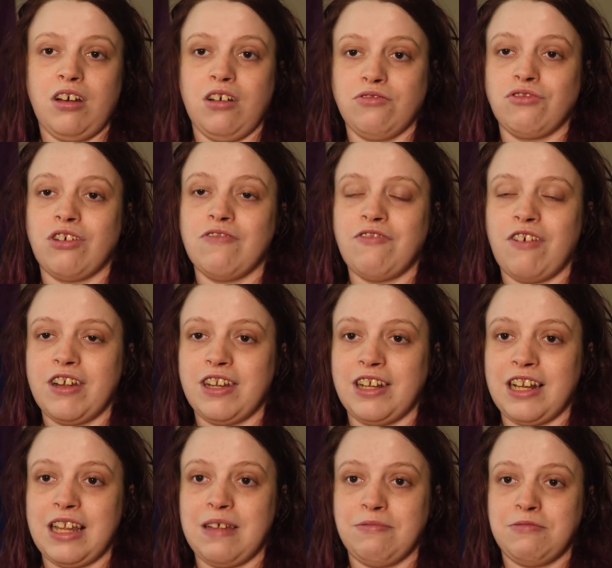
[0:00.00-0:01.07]
I'll try and find a
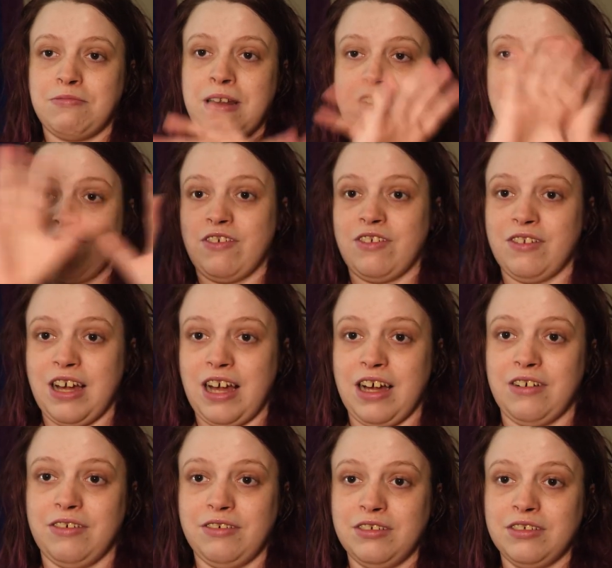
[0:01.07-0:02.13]
clip to play for you
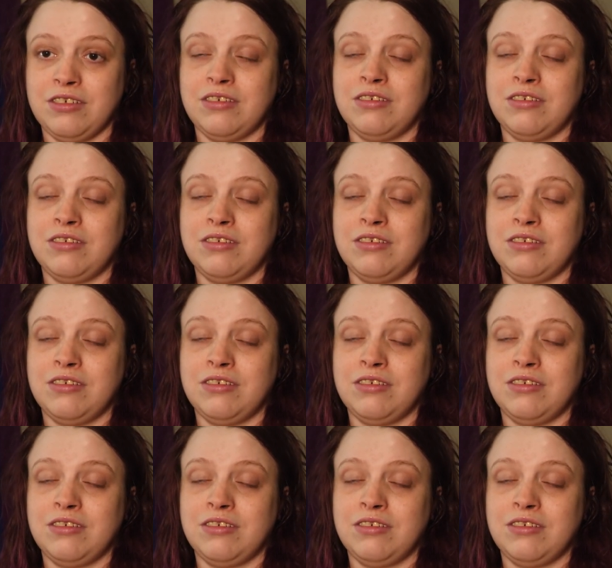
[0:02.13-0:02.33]
now.